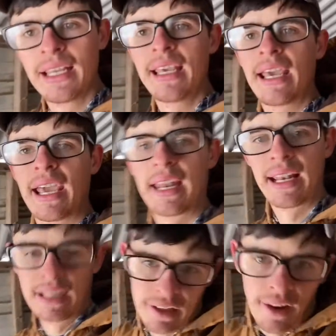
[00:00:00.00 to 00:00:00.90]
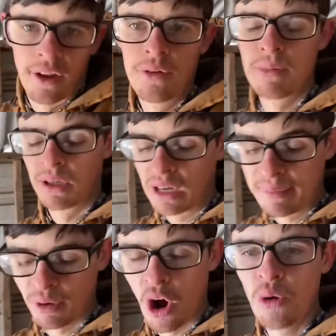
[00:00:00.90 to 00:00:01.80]
And, you know, but I'm the
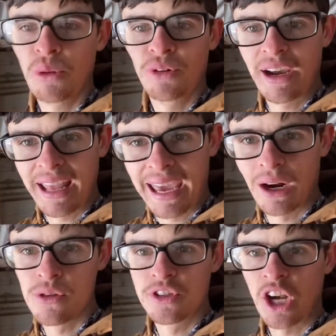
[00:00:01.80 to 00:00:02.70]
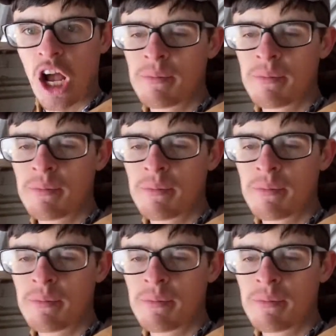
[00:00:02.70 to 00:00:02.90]
only red hat on the job.